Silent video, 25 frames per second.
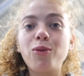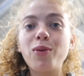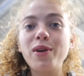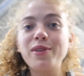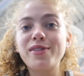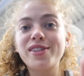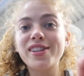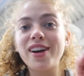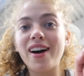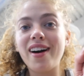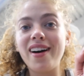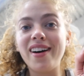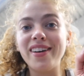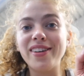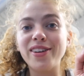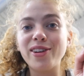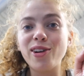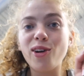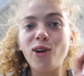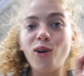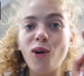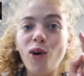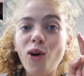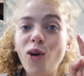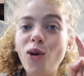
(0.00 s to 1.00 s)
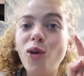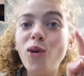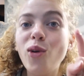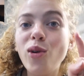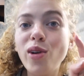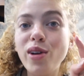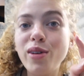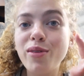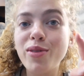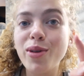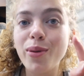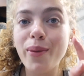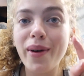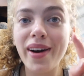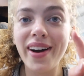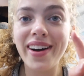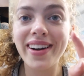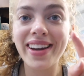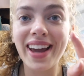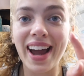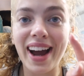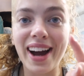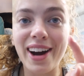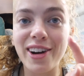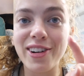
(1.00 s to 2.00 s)
we've done all of the
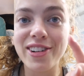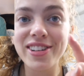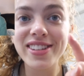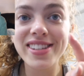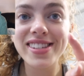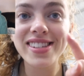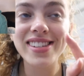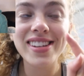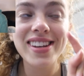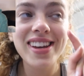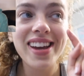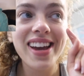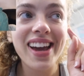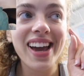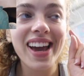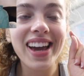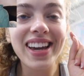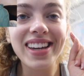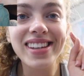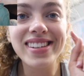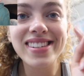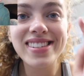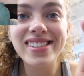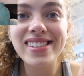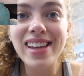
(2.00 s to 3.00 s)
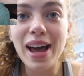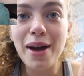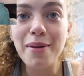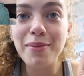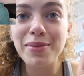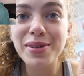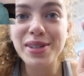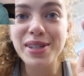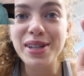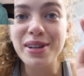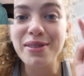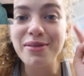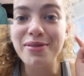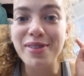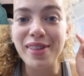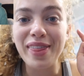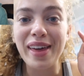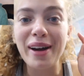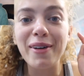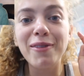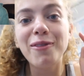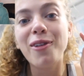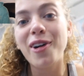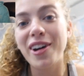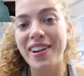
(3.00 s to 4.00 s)
workouts except for
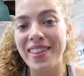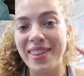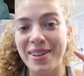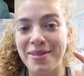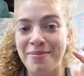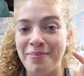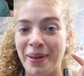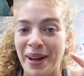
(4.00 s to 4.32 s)
that one in the